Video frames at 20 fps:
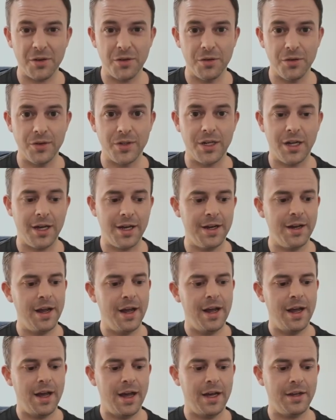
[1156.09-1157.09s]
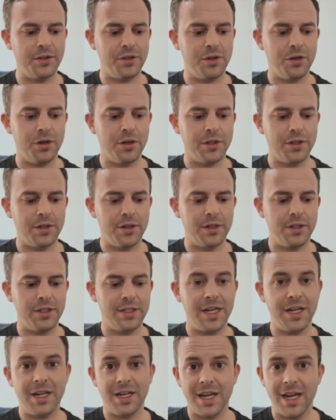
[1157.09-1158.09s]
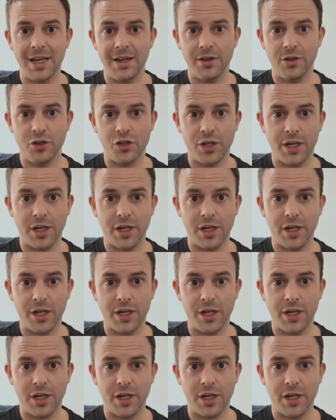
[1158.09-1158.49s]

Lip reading: cruise line has got dedicated